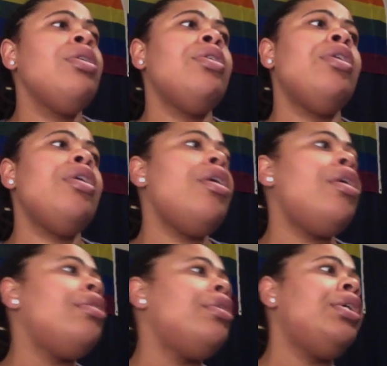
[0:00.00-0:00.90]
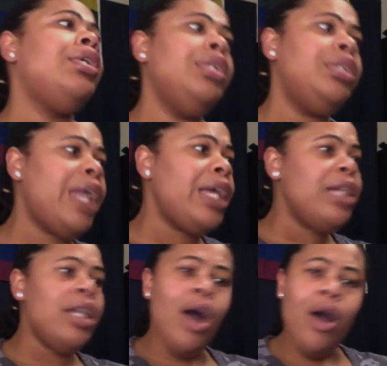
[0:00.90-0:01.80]
Girl, they
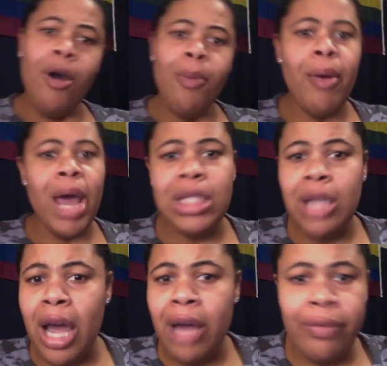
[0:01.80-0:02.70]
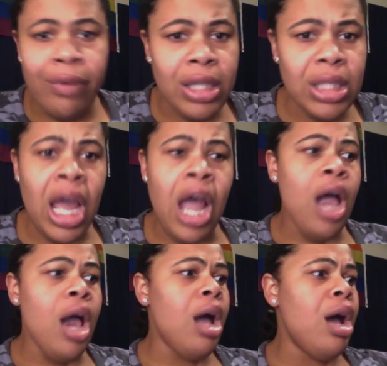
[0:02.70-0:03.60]
did a whole press conference.
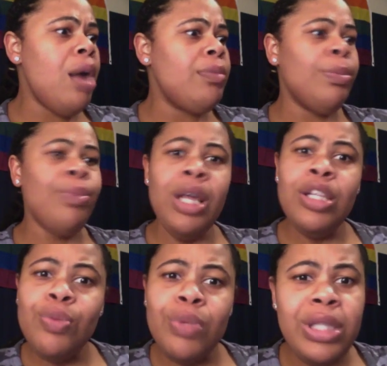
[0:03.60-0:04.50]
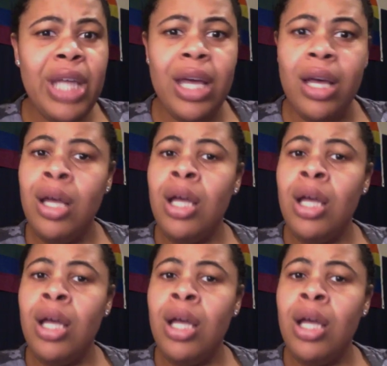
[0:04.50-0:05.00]
The brothers was there